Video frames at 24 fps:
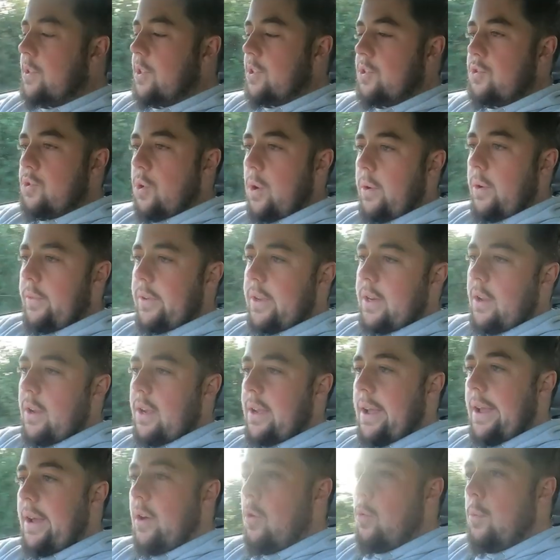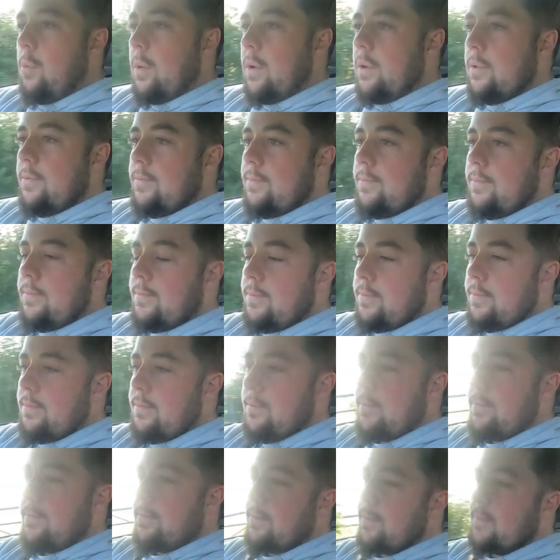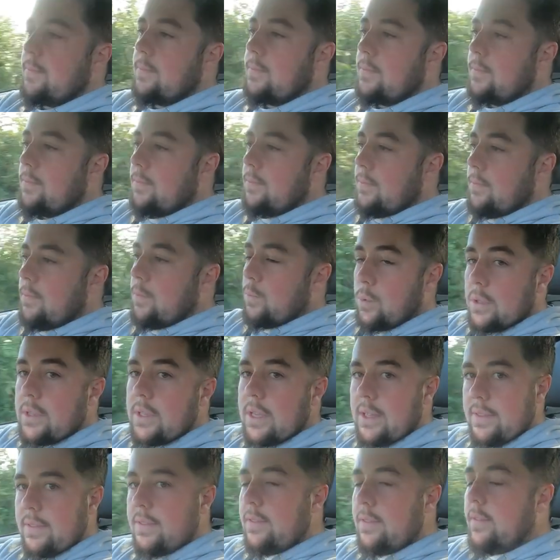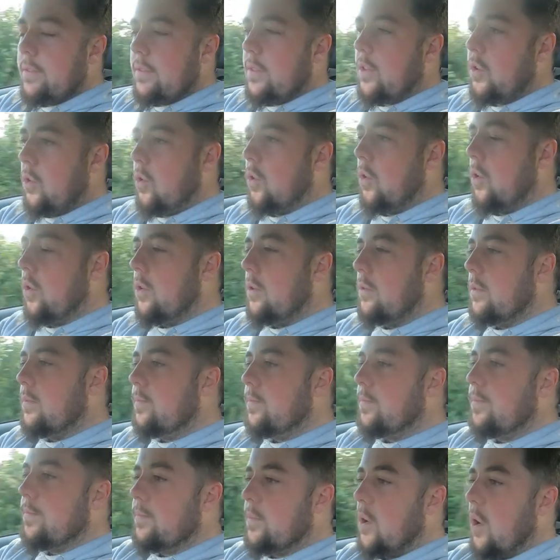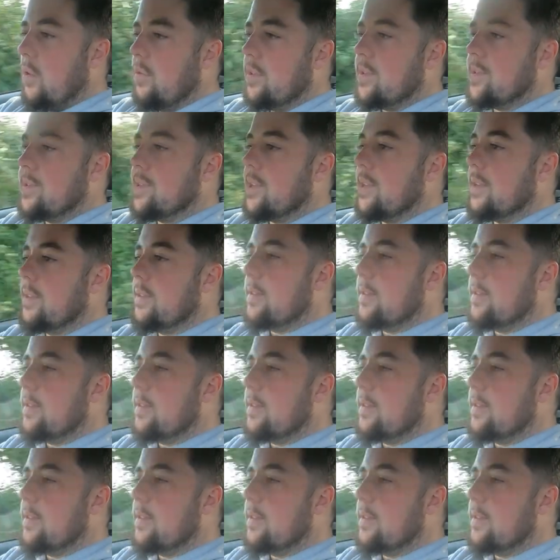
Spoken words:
just driving like a helmet. Within the law, obviously.